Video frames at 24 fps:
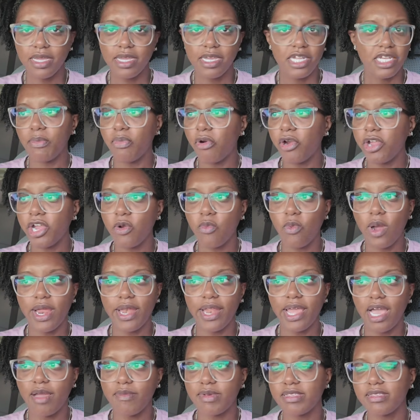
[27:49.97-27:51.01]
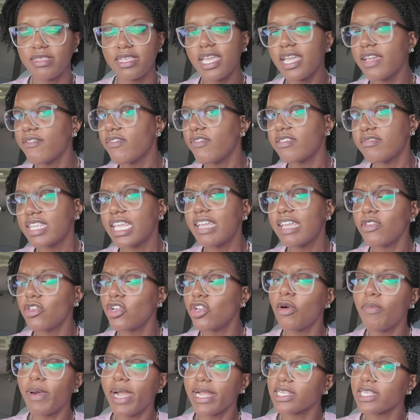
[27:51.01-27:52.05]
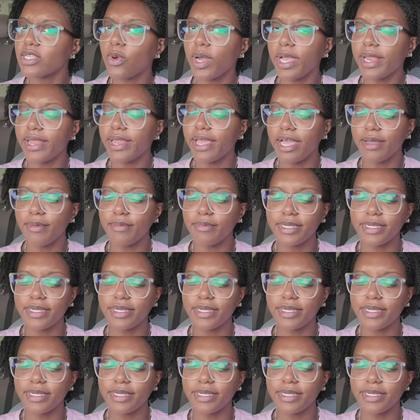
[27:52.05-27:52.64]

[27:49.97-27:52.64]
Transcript: Import your YNAB and see if you go back to YNAB.